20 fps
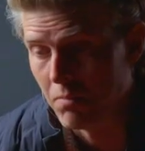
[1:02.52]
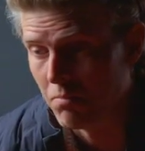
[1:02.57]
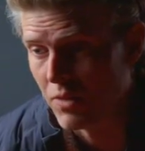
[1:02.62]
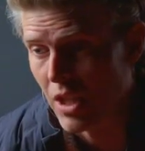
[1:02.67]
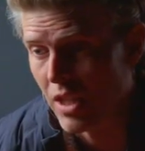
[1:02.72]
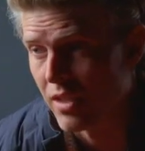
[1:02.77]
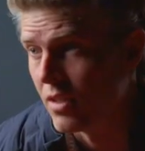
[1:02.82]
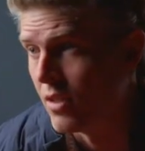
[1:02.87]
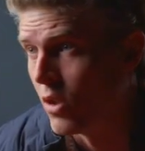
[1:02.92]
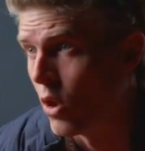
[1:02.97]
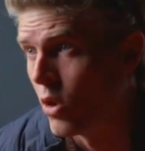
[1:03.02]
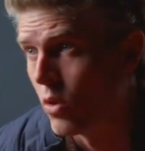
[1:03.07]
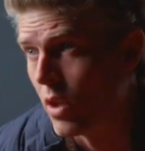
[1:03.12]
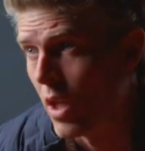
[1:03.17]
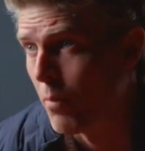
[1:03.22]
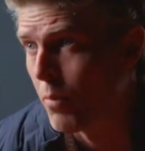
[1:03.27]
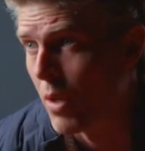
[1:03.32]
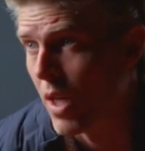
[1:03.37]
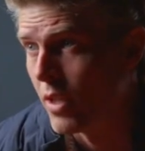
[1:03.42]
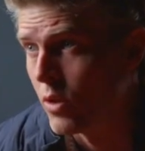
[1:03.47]
Doesn't only
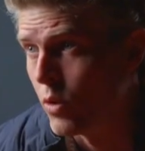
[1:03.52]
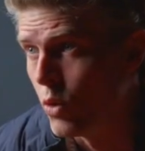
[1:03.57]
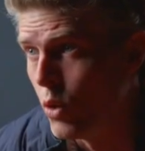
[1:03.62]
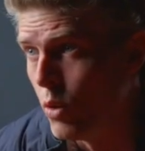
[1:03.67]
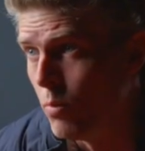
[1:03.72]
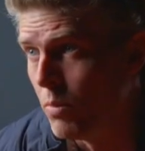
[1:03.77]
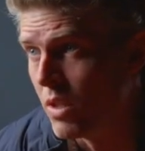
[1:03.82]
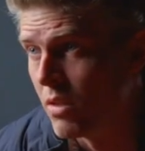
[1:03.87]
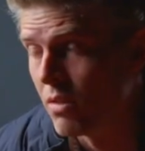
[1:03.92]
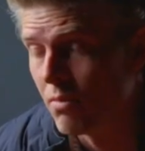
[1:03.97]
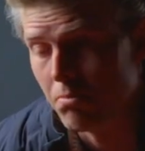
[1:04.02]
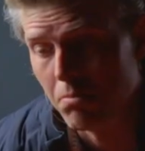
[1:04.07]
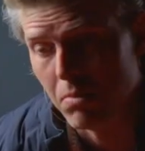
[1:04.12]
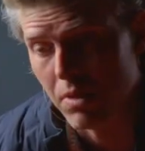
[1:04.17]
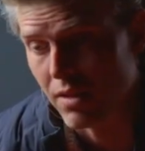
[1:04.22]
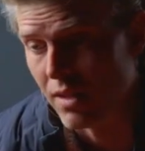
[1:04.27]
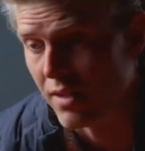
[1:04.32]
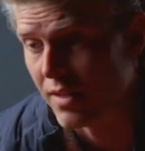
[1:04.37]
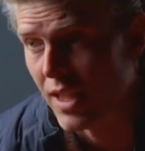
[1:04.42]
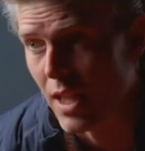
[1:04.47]
apply to humans, it's
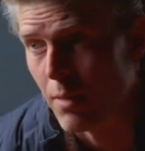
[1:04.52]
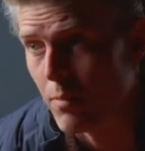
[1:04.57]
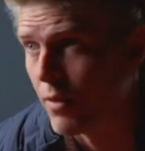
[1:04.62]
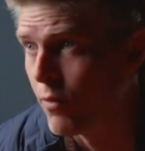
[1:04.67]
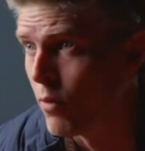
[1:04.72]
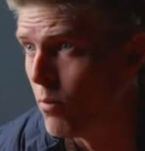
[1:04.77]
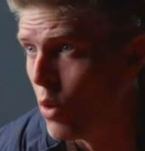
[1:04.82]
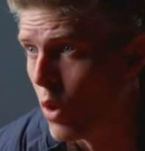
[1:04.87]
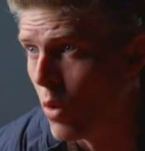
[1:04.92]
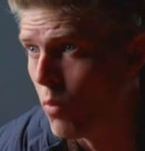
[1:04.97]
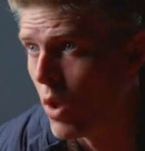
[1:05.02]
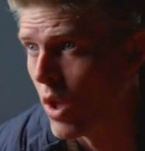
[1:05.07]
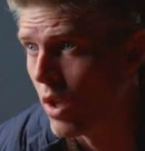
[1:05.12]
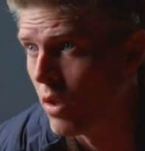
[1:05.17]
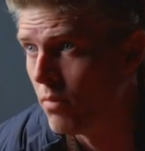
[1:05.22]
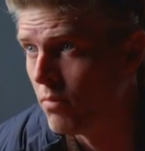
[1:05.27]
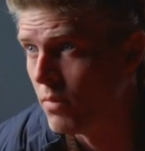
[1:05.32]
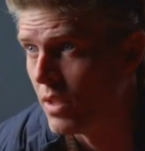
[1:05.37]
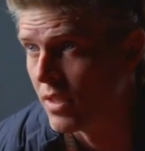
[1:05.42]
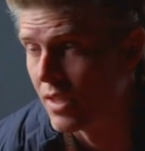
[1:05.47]
the same in Formula 1,
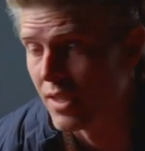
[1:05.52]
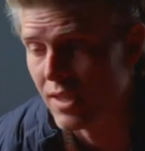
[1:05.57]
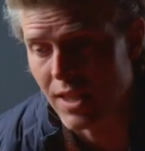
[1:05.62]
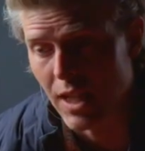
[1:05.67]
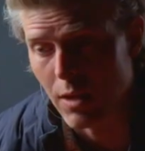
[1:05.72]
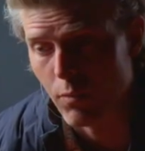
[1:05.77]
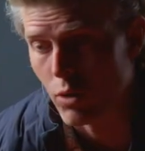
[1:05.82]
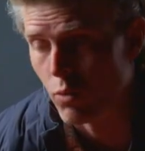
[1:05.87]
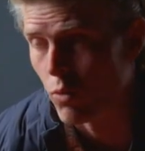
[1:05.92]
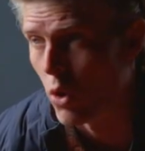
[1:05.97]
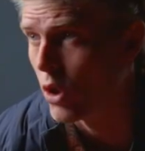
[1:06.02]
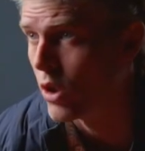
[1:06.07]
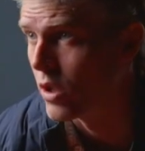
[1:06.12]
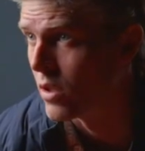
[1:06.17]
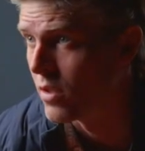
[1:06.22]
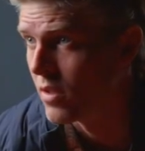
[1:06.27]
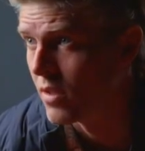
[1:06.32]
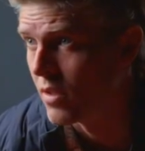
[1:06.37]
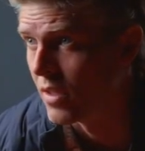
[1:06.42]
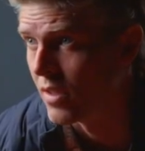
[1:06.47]
it's the same with
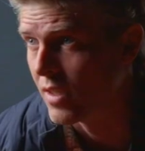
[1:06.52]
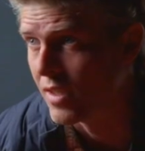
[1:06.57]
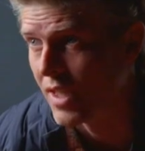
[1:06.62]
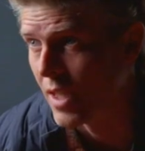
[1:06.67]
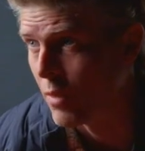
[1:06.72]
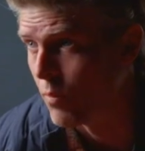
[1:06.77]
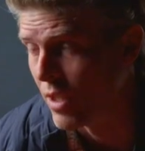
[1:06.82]
rockets, it's the same